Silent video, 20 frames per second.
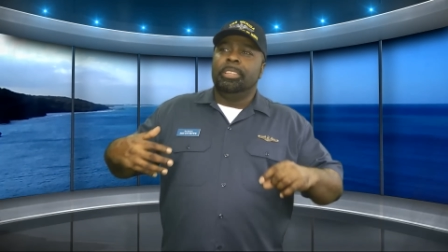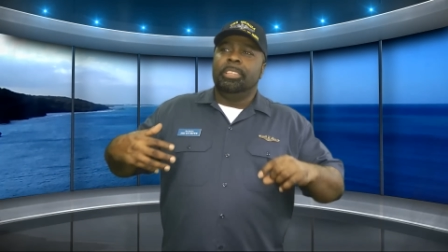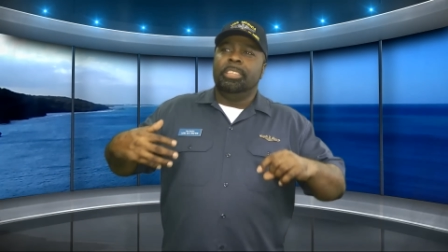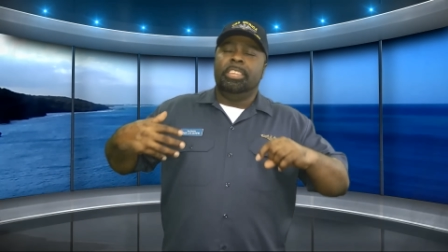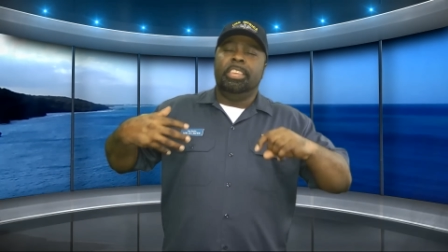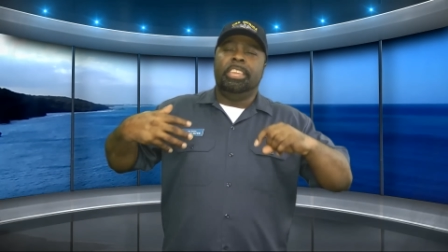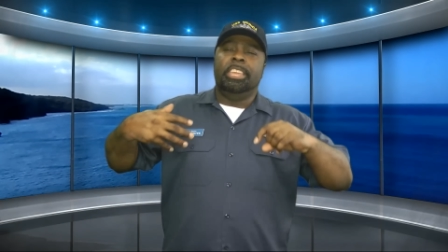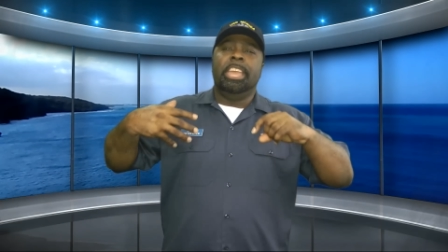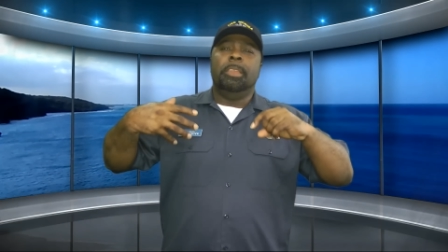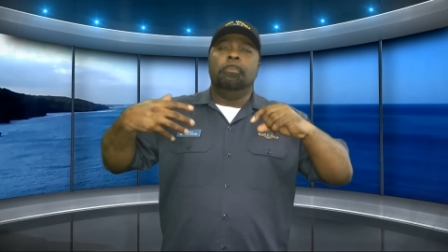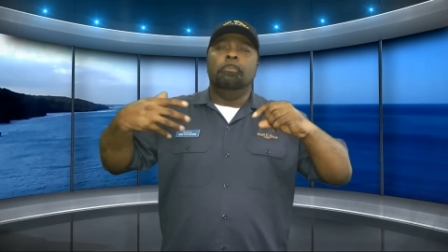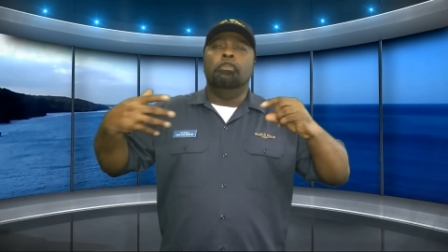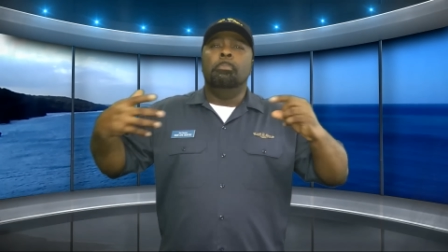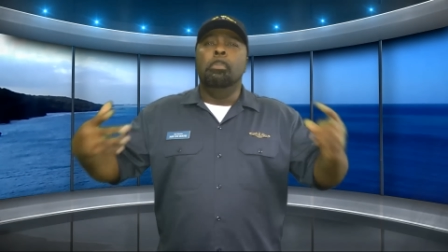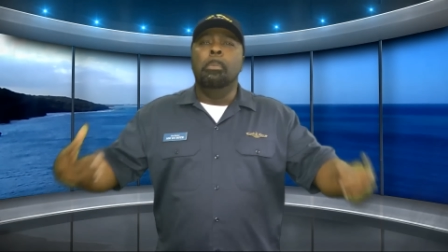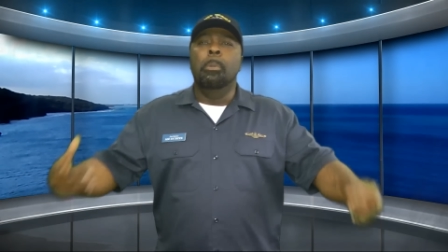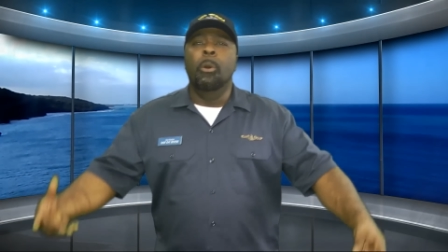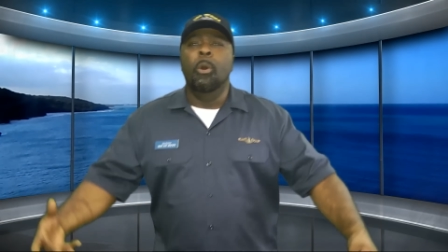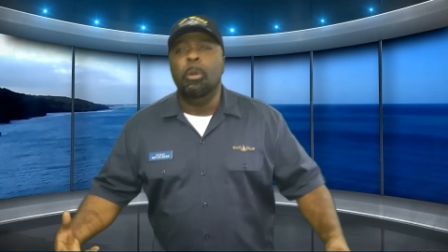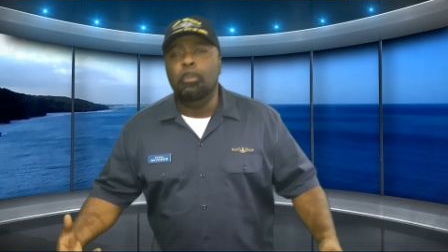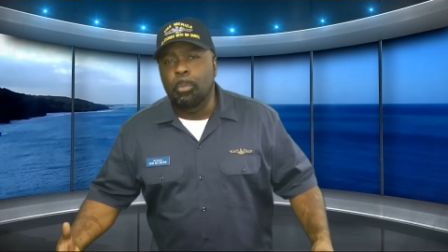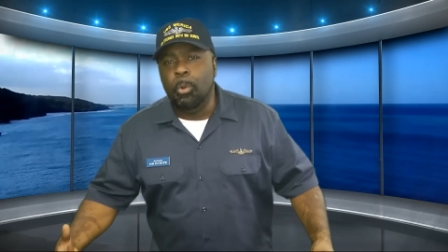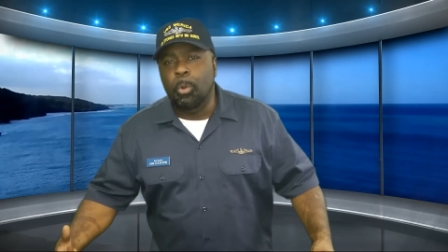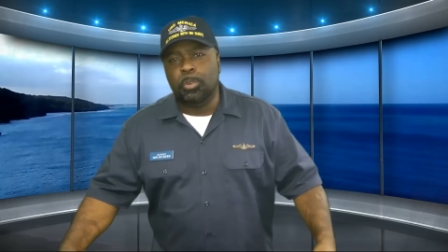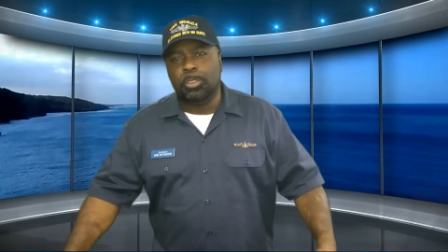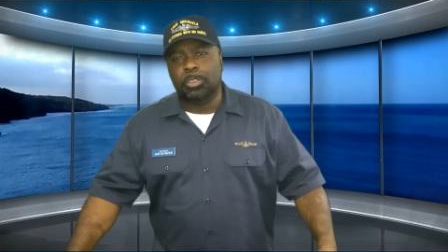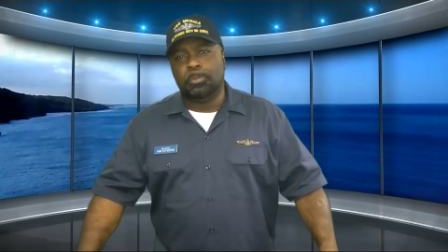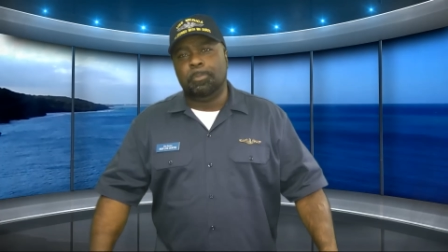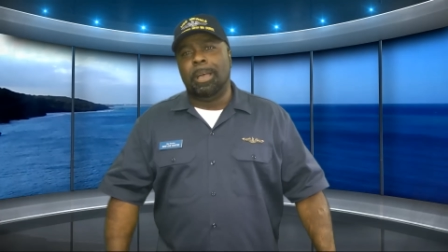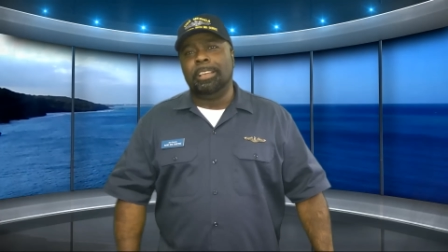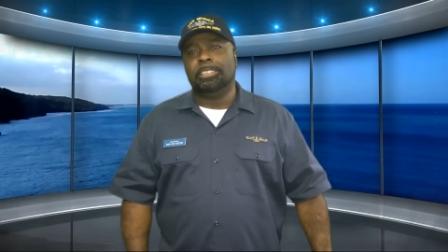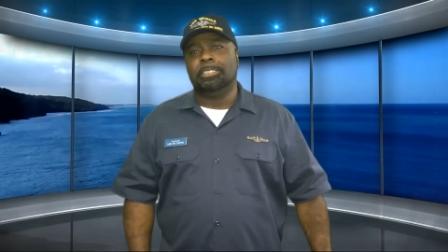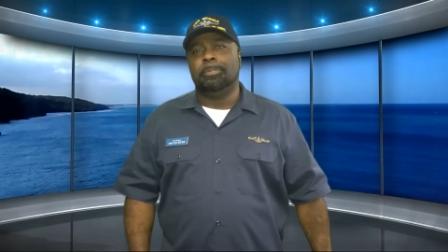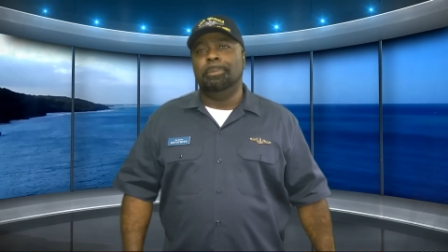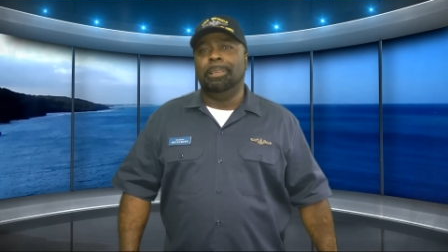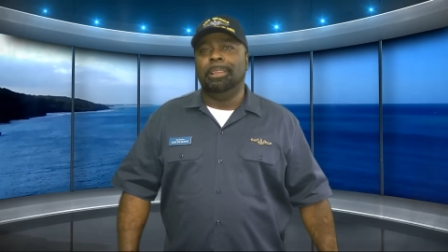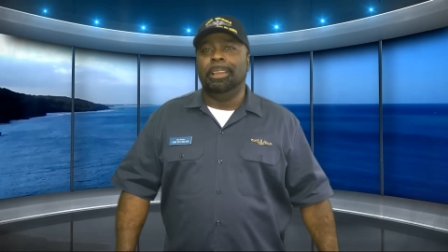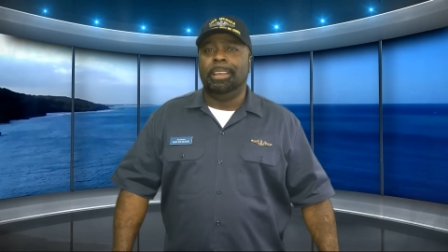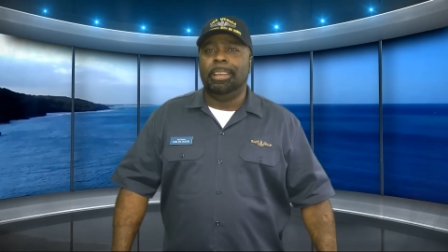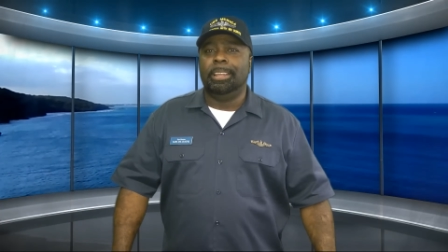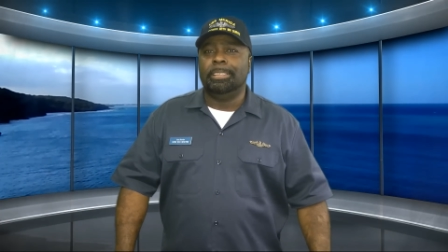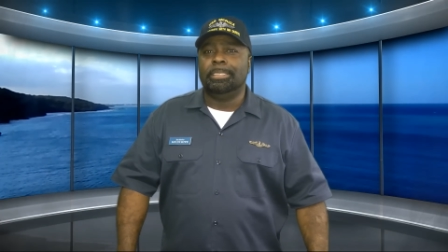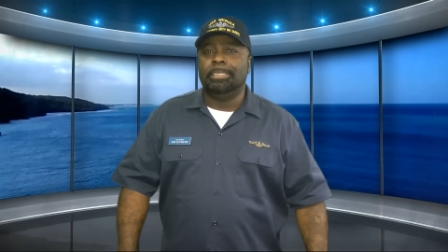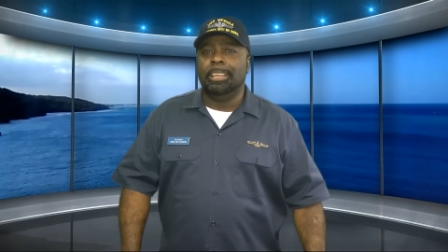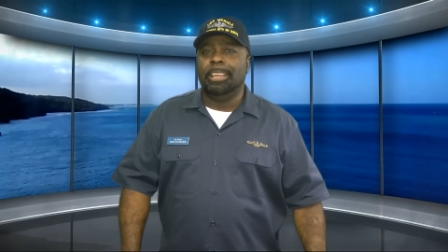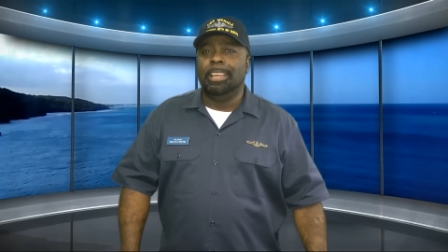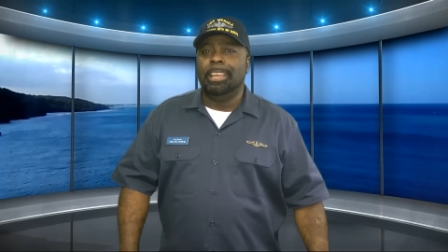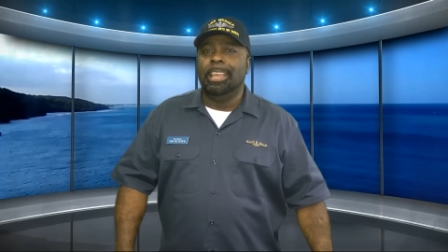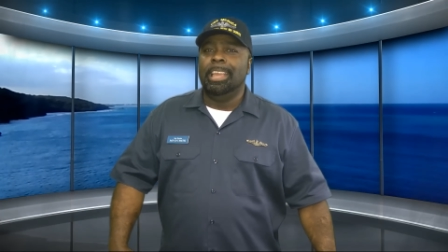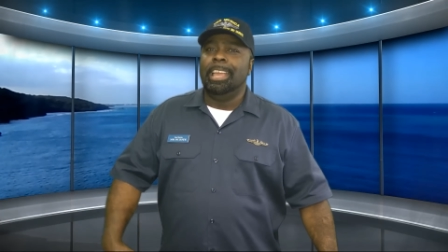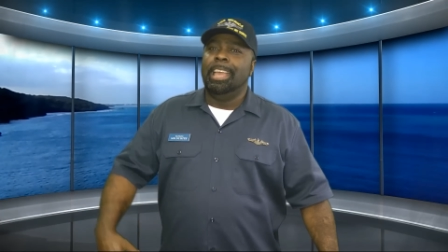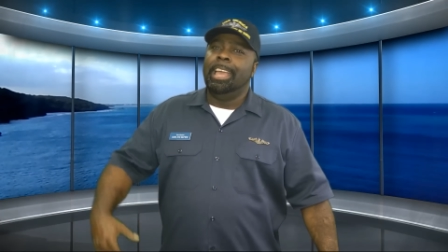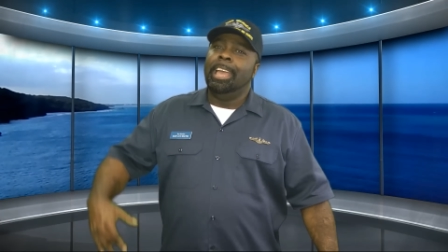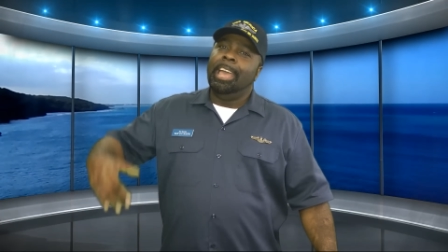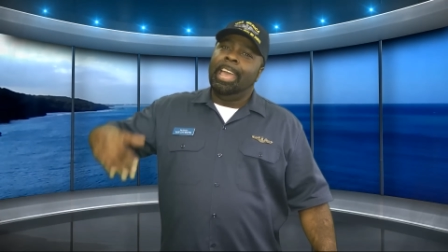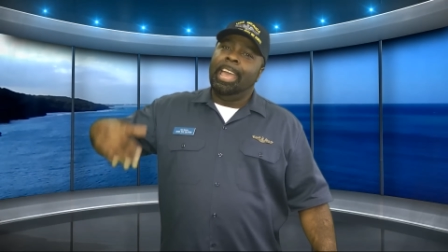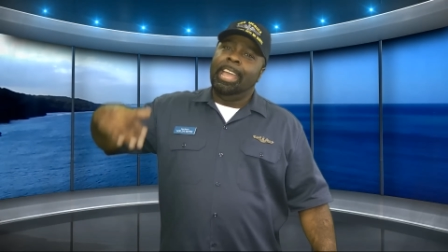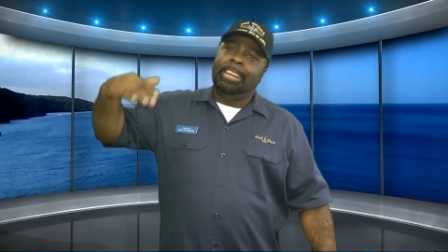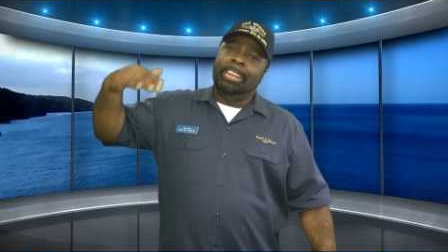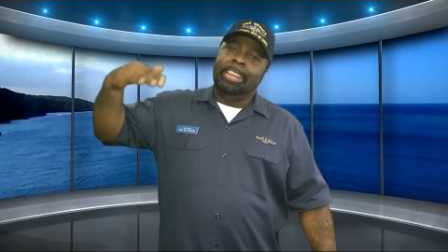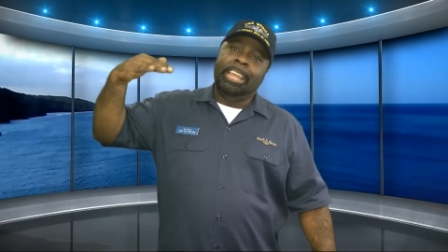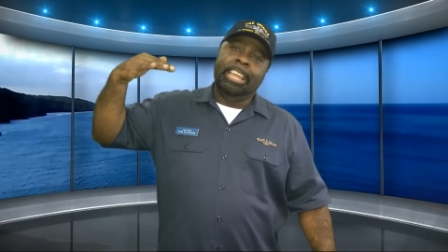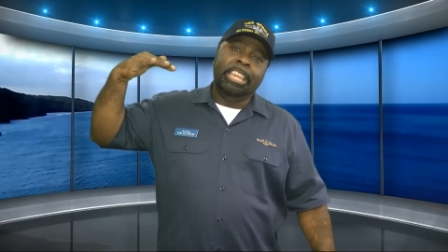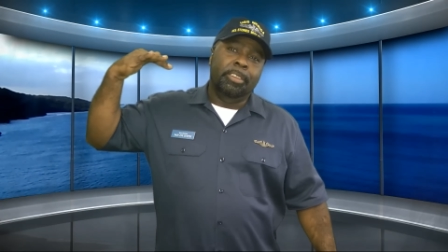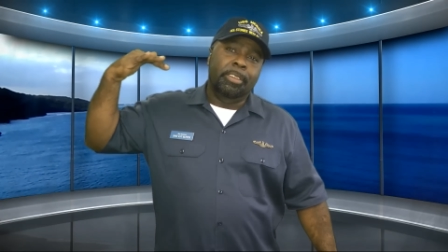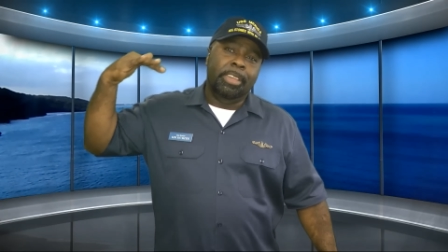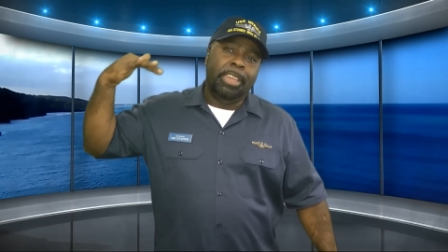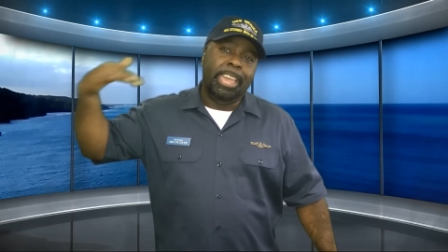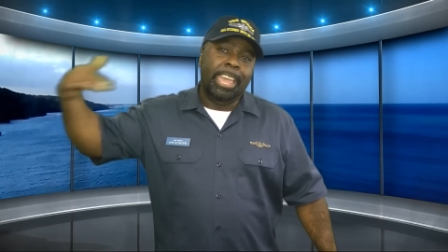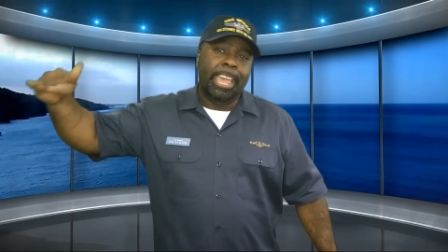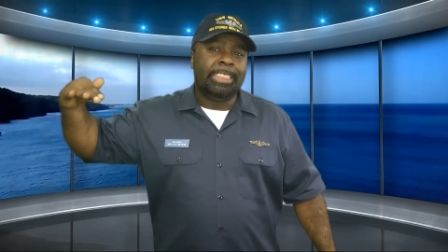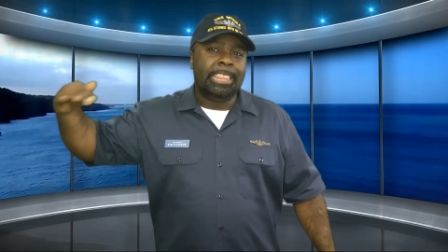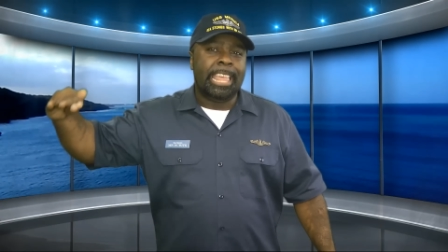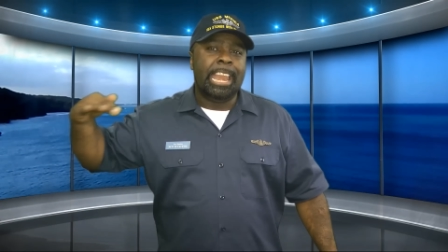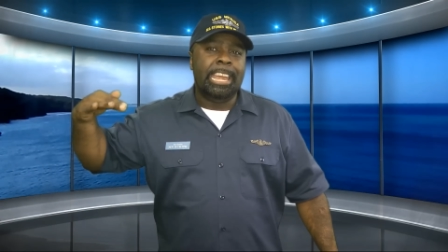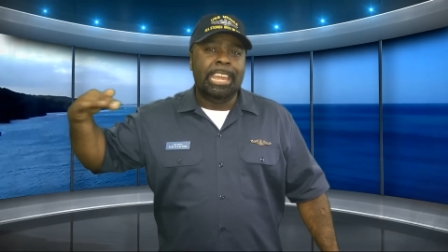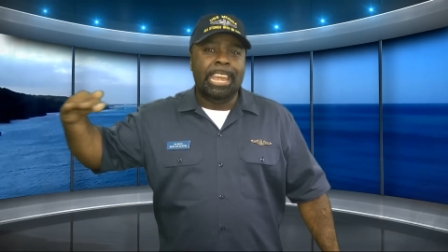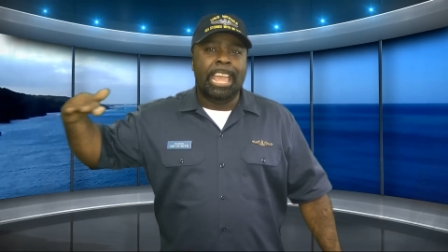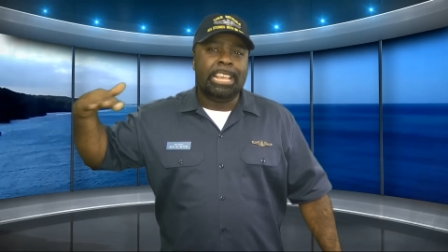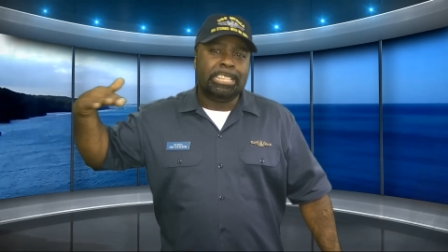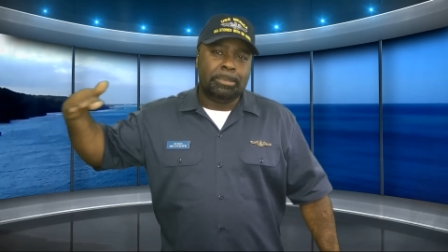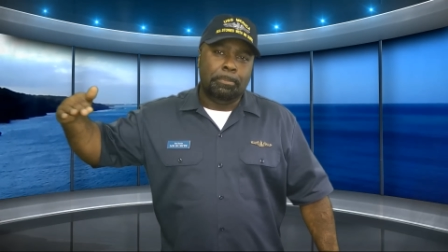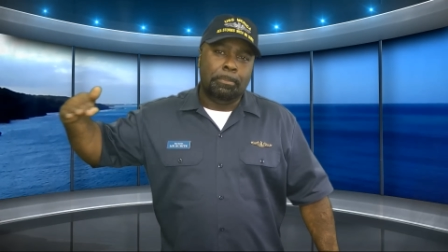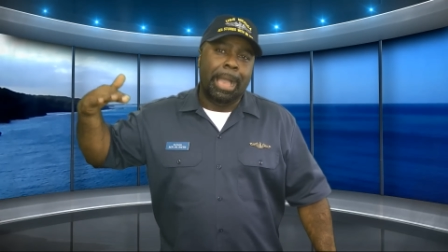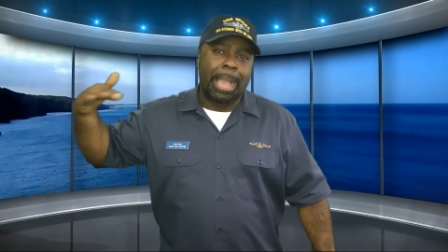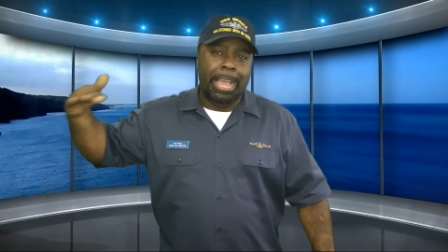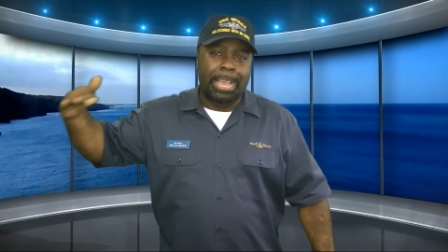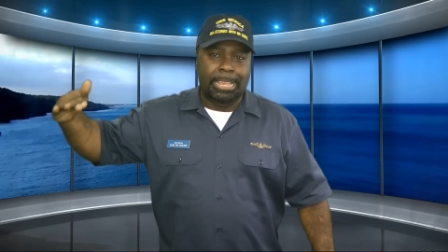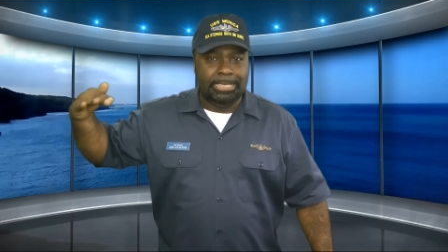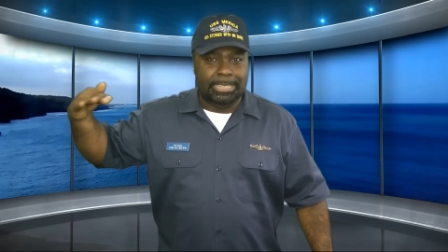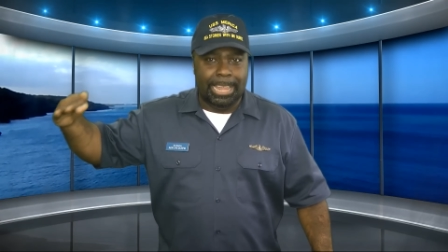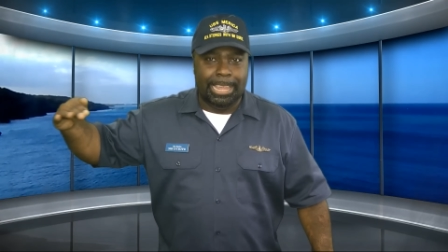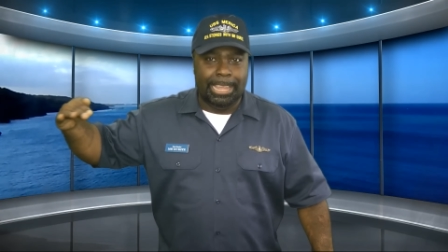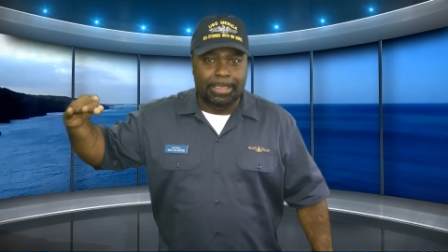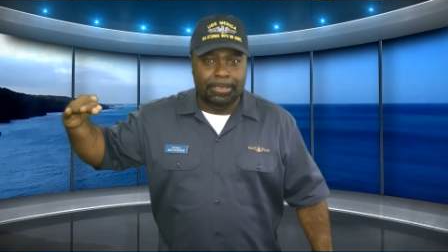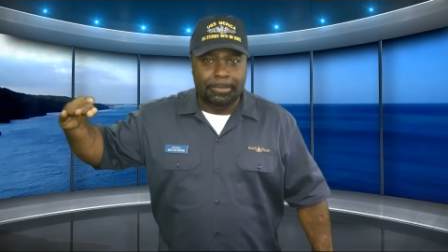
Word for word: You get more and more responsibilities and then you hit that next mind state.